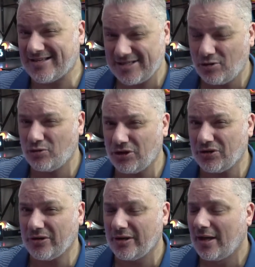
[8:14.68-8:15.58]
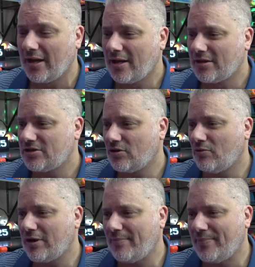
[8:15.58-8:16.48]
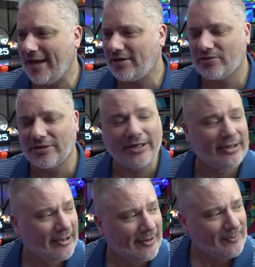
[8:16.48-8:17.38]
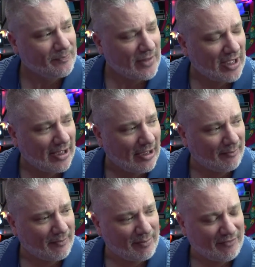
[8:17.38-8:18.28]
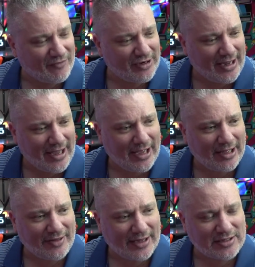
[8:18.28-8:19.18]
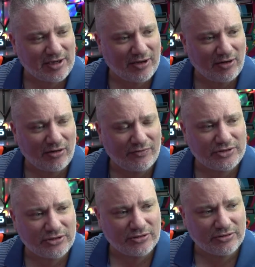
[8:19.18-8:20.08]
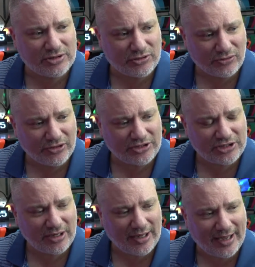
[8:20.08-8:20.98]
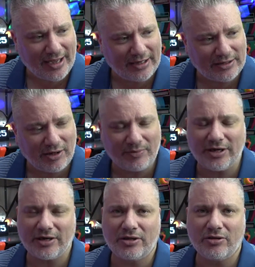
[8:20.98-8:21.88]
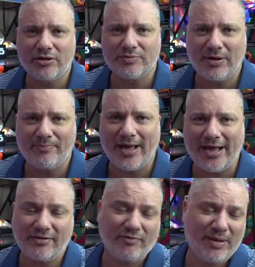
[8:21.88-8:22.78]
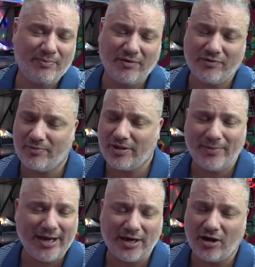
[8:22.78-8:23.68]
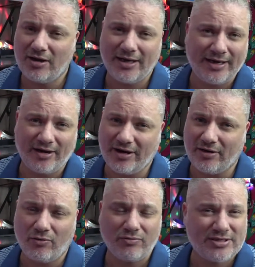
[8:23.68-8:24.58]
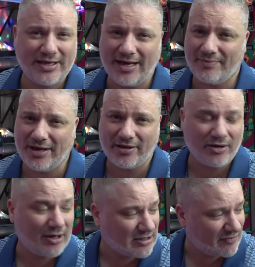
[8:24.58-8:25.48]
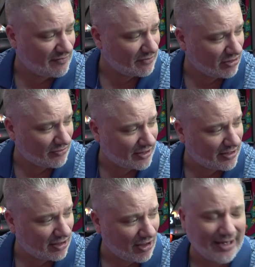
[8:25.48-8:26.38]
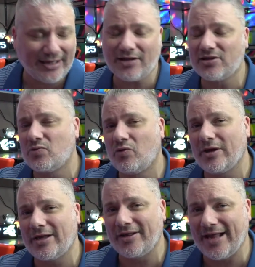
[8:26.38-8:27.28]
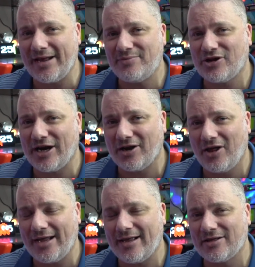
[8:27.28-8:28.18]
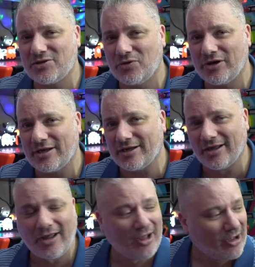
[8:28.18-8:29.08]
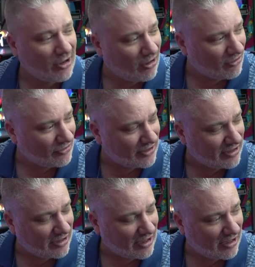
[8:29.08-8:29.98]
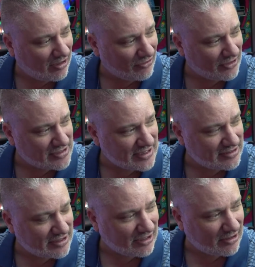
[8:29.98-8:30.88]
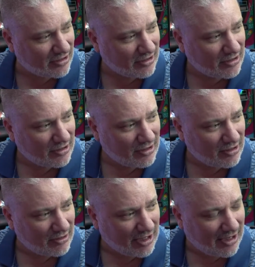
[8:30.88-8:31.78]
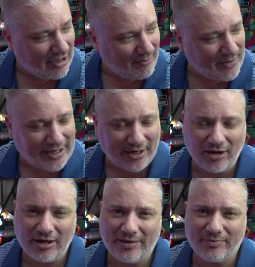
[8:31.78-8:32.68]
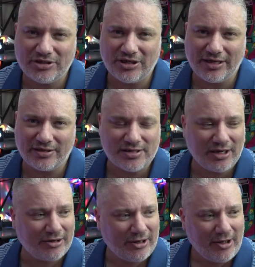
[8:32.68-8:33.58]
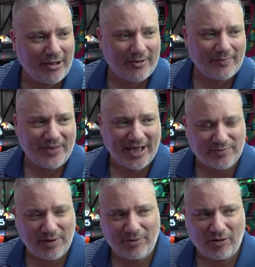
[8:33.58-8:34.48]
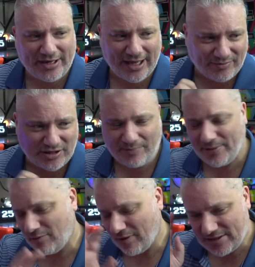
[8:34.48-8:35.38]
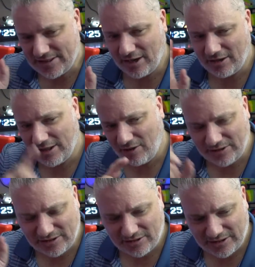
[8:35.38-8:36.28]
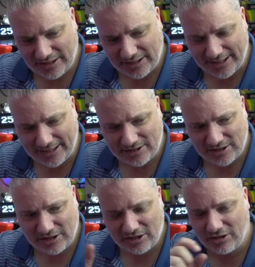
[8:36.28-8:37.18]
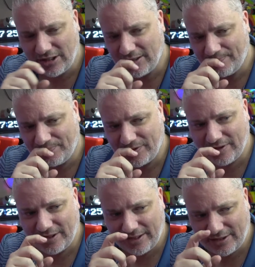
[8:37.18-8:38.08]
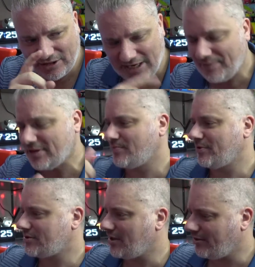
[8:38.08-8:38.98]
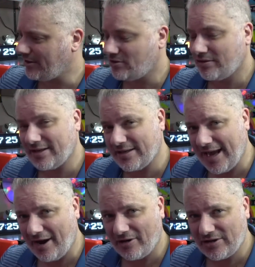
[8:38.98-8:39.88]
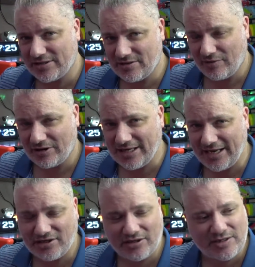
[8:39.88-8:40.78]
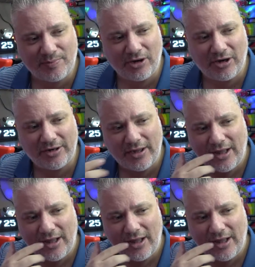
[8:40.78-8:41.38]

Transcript: and still do. Still will come back to it. But for now, that's going off to storage, and I'm going to use my main. Remember, I've got the main OLED area all set up now, guys. I've even got the light guns working, the aim track light guns working on the center main OLED machine. So that's my multi game. So the big one's going to the unit. The champion sprint's going to the garage as a rotation spot.